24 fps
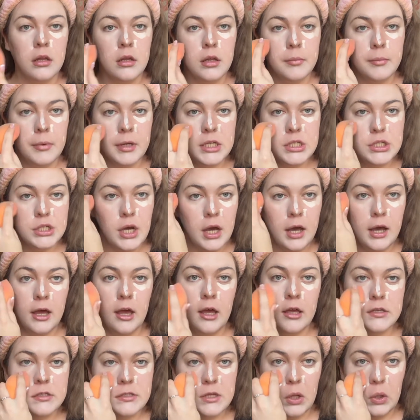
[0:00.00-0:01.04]
makes your
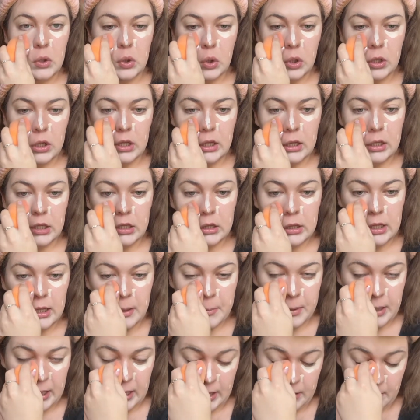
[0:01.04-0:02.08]
eyes look like they're
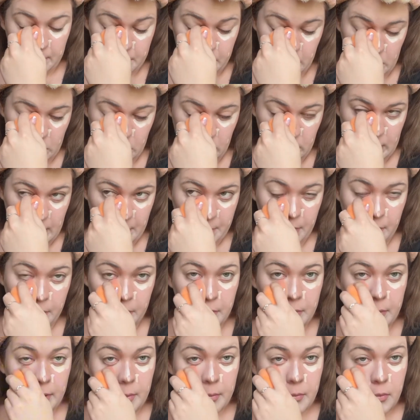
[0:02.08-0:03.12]
being pulled up a
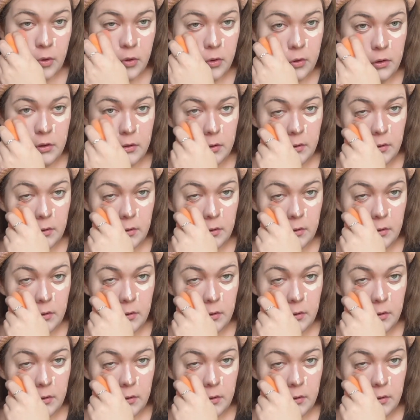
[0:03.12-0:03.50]
bit more.